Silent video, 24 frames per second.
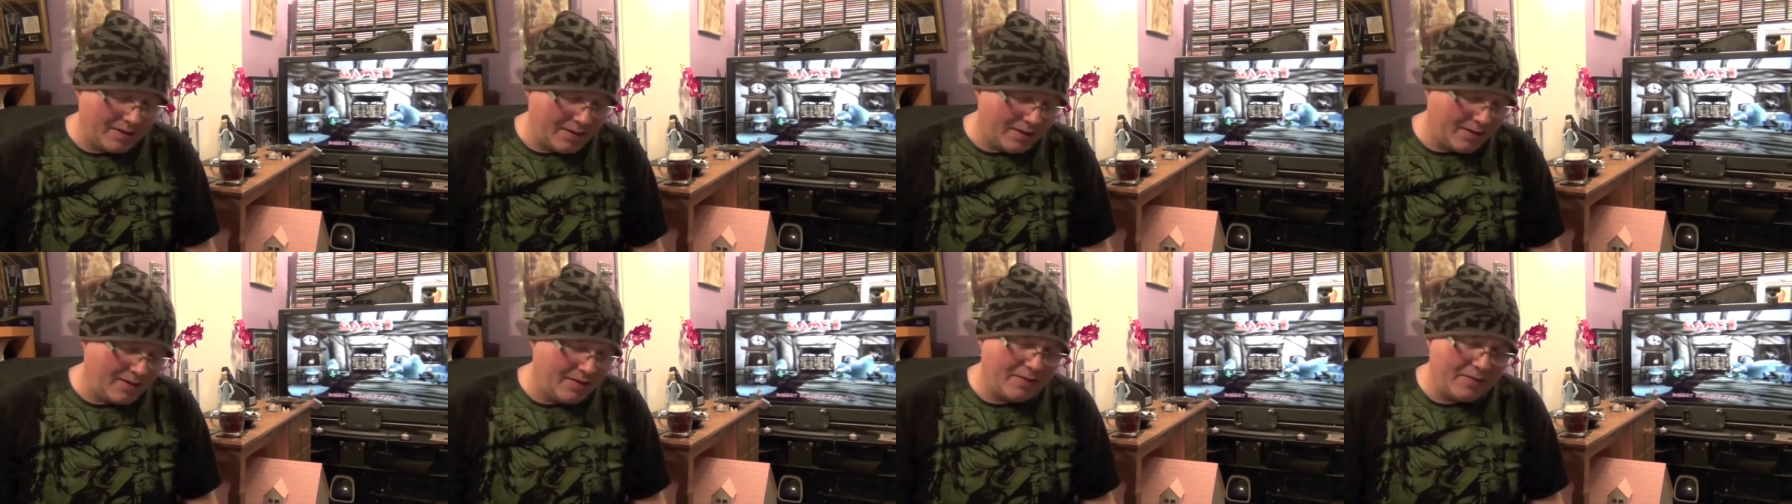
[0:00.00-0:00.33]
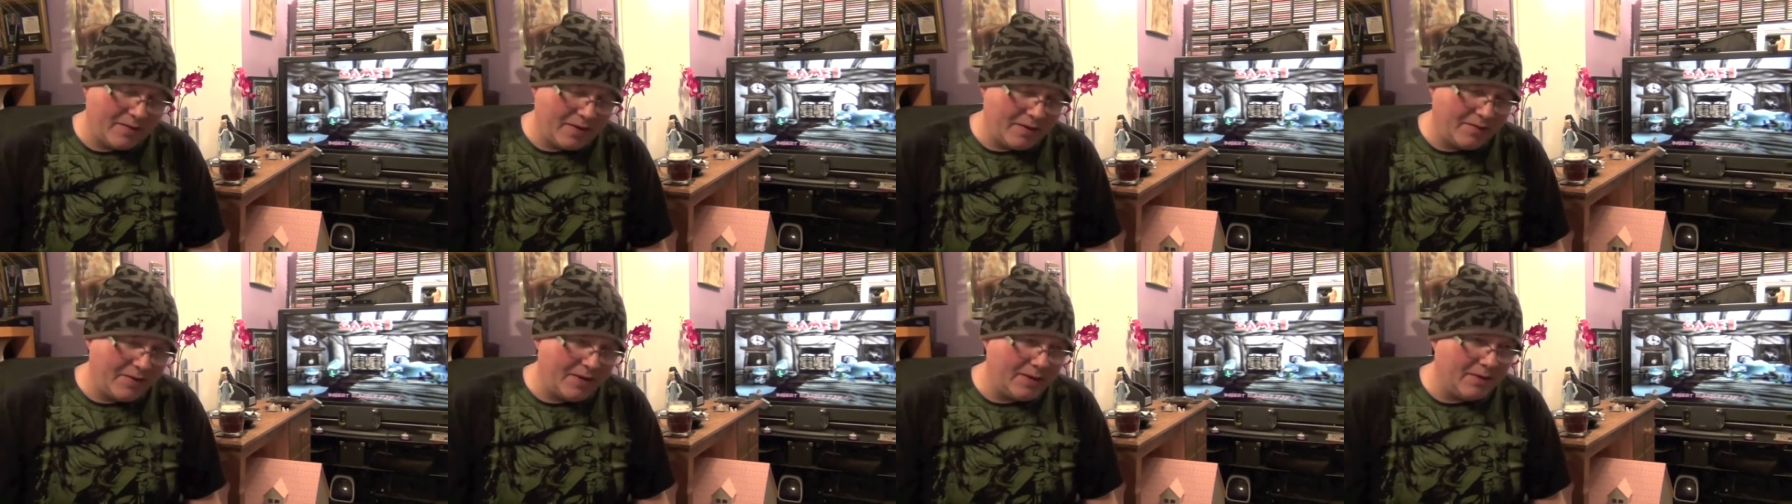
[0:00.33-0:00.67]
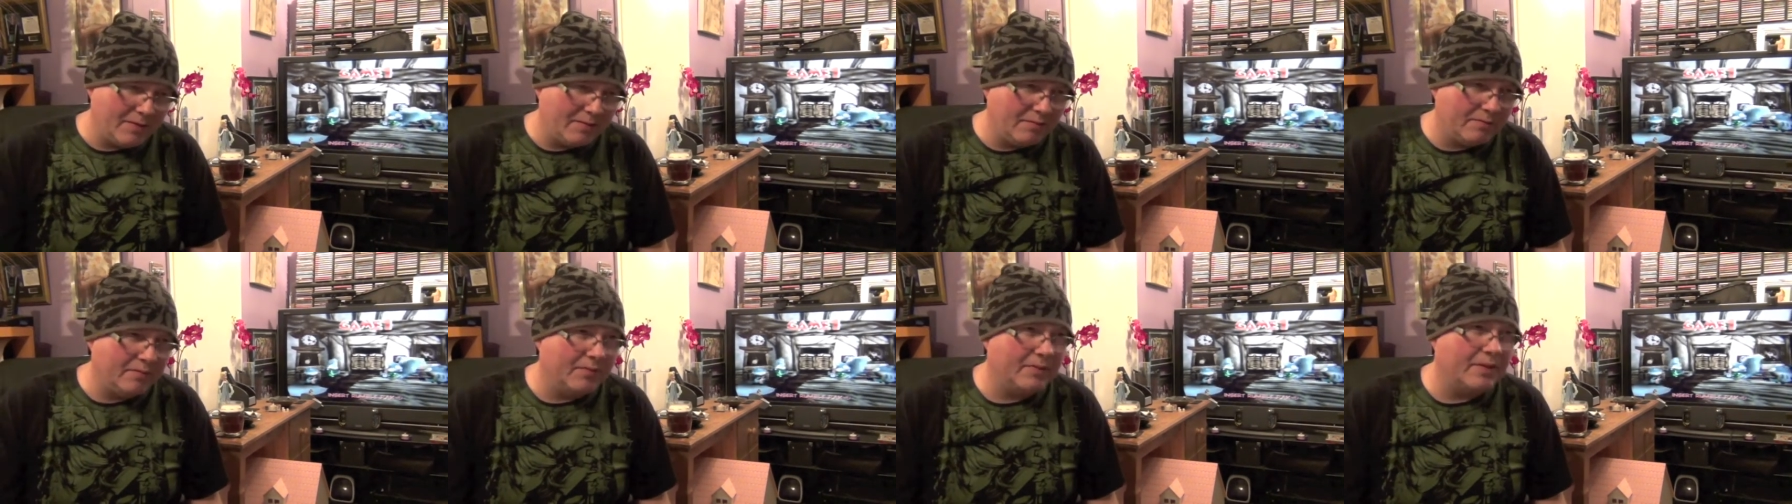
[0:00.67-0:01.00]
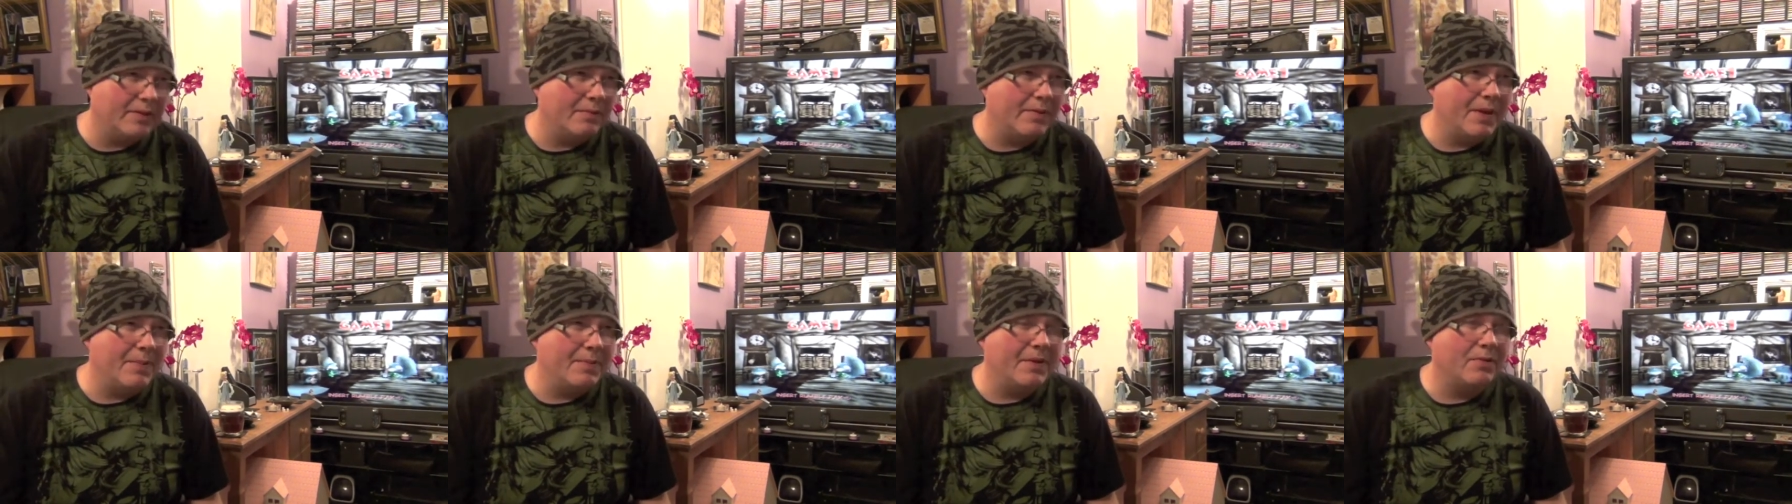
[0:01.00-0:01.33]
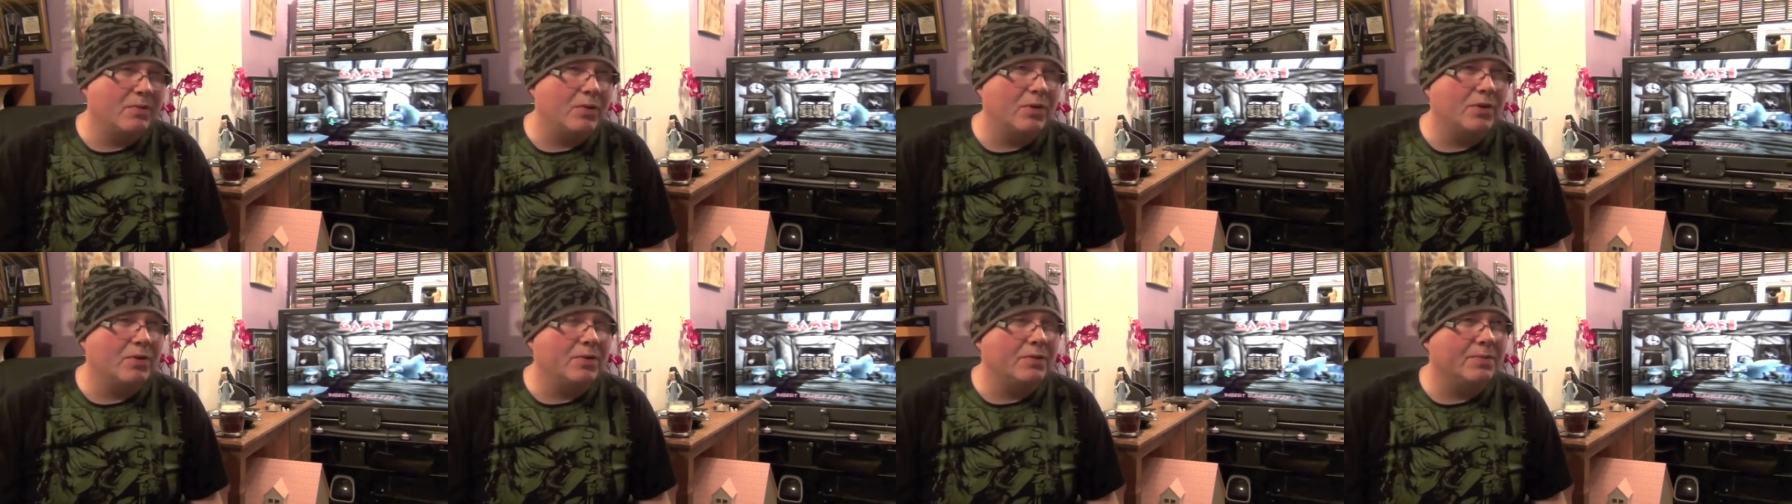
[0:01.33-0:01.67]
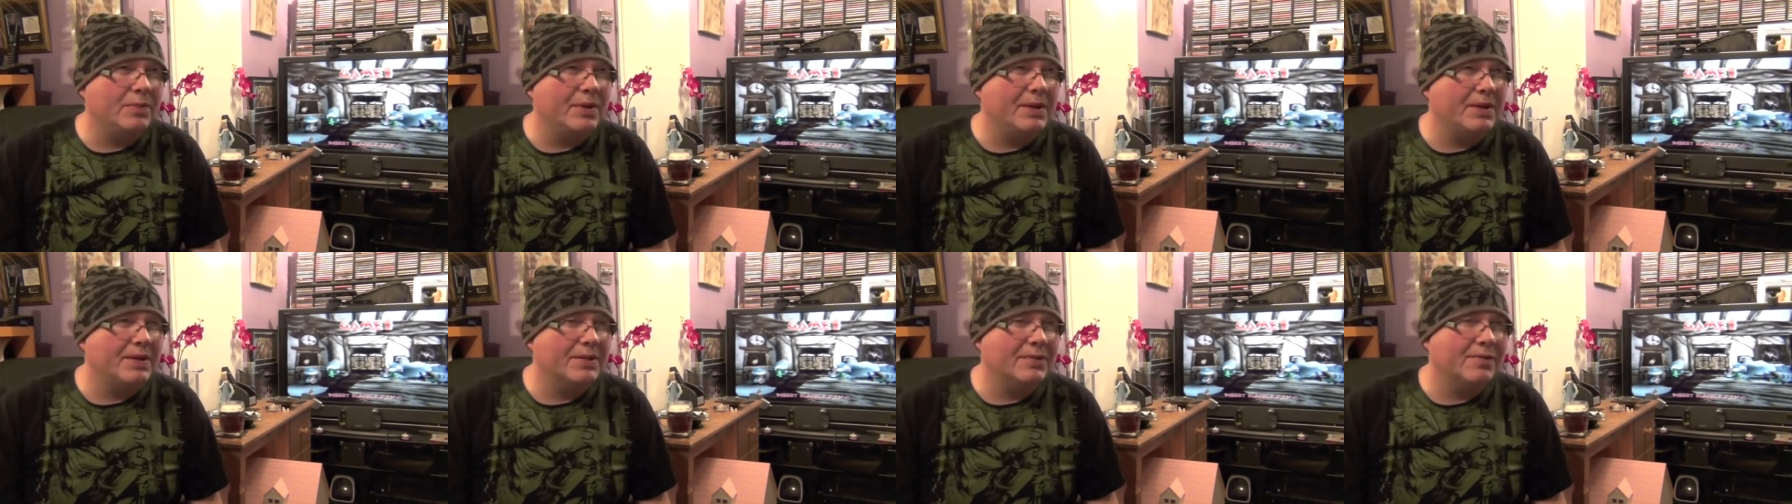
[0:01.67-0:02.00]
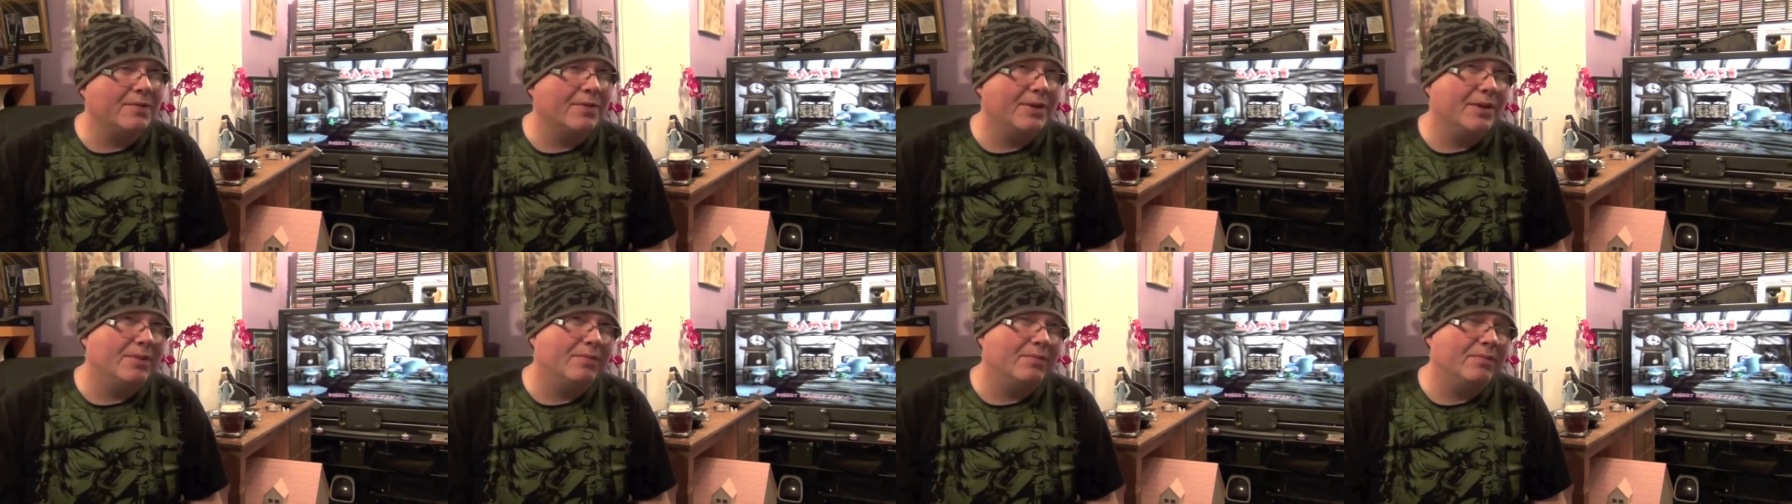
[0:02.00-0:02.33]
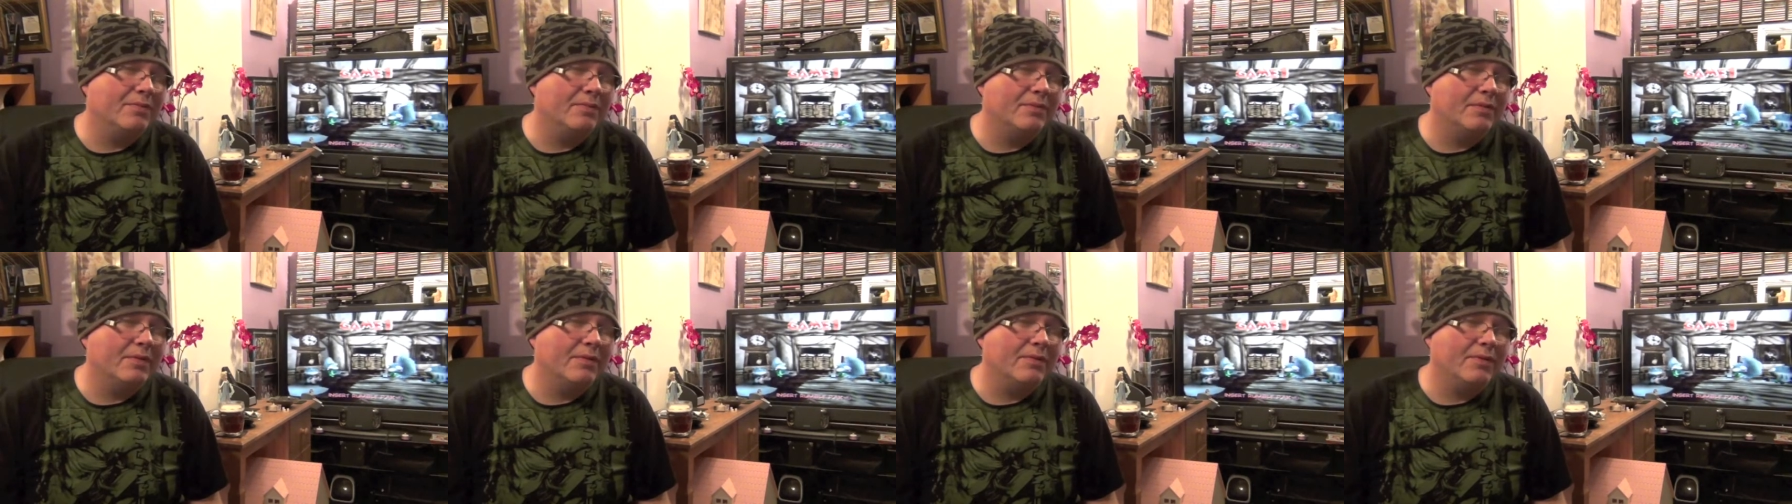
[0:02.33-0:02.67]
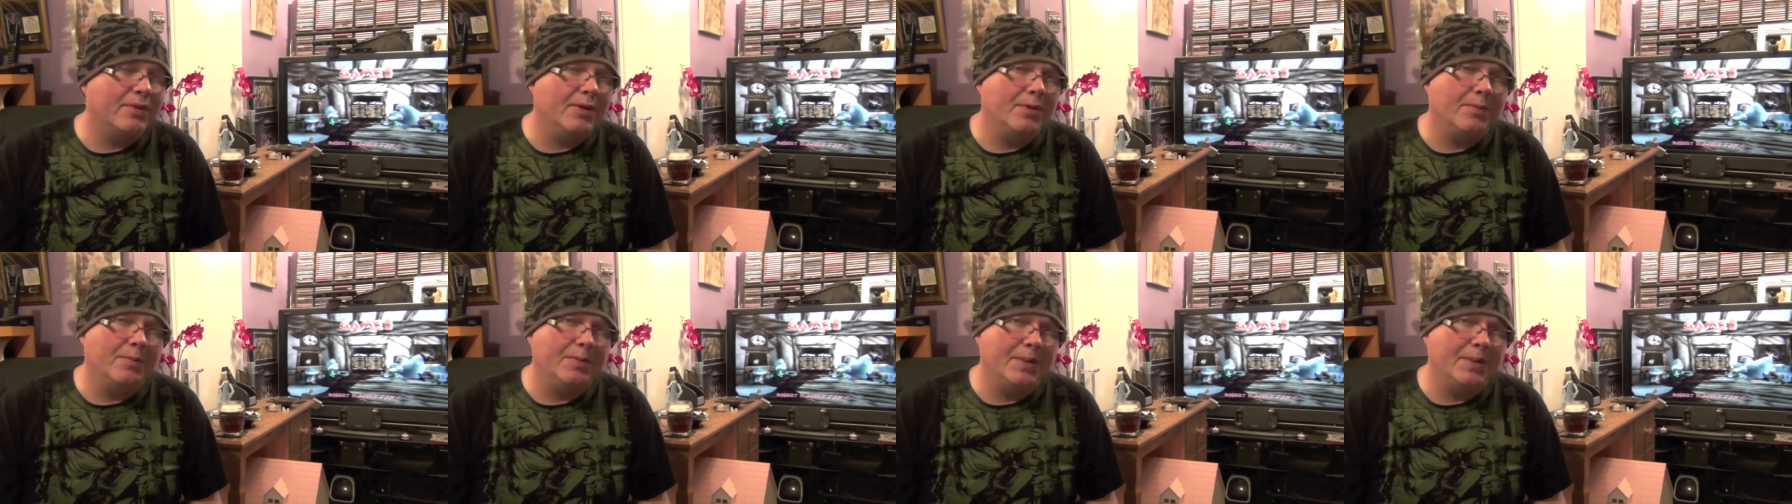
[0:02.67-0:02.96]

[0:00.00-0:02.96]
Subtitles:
and I think there may have been one on PS3 and a few